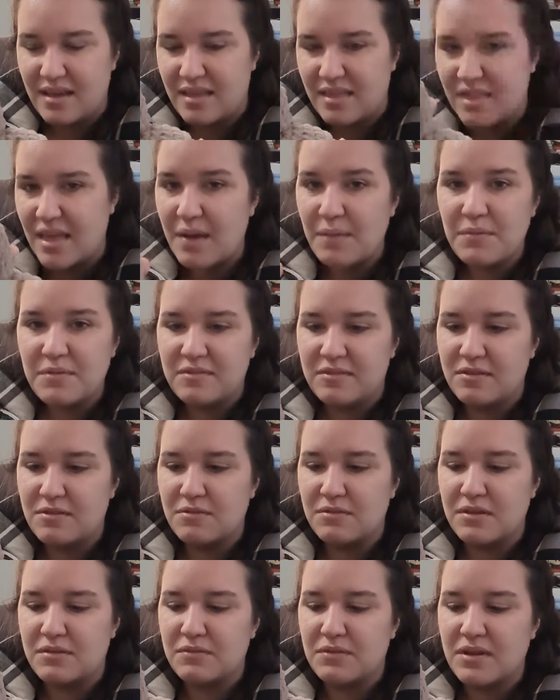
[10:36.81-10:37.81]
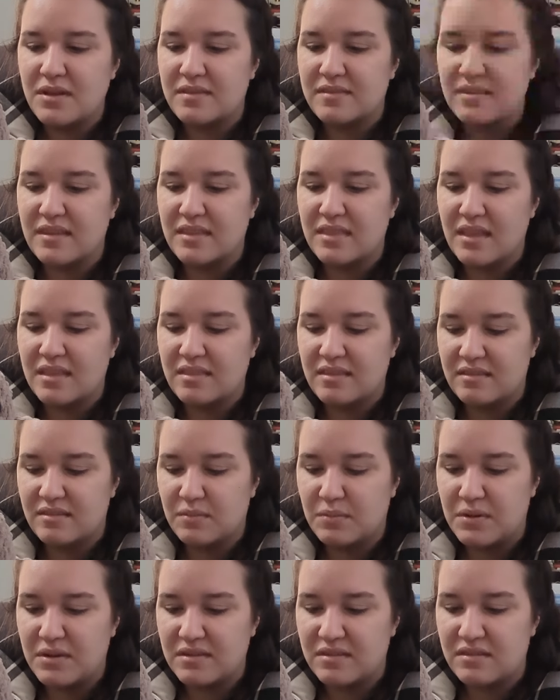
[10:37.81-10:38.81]
That was the only reason that this
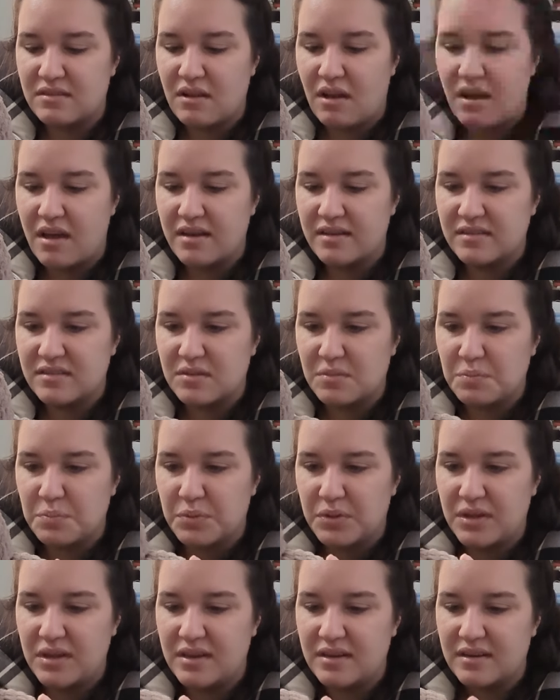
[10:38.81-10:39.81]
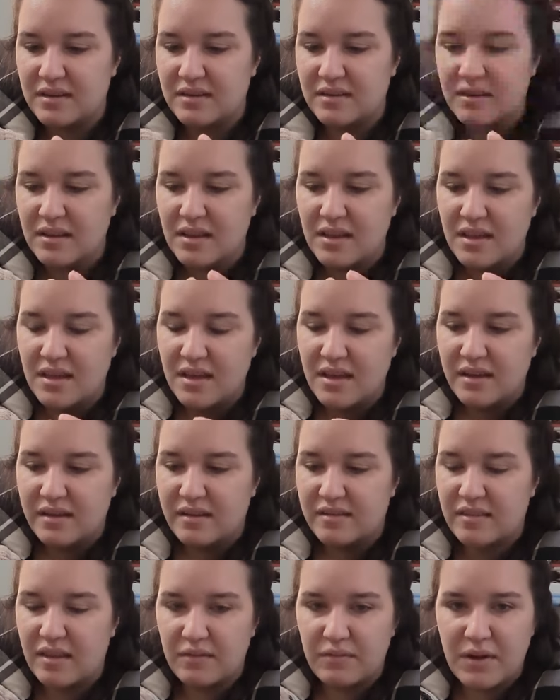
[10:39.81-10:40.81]
one is not completed,
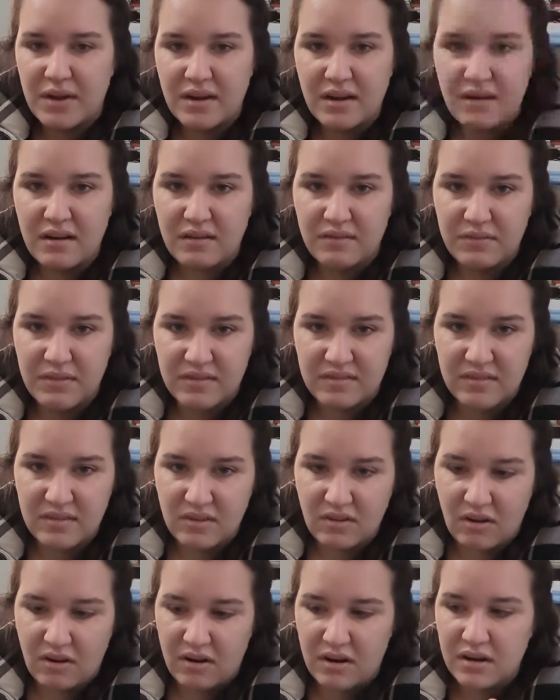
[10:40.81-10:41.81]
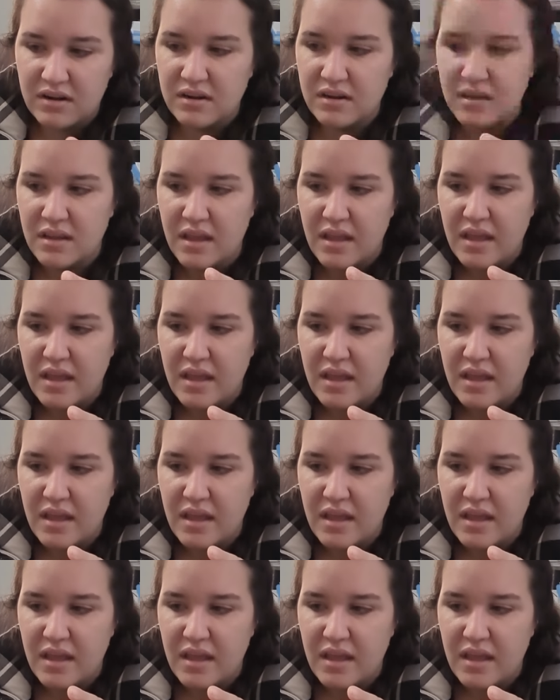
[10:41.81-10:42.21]
because I ran out of this yarn,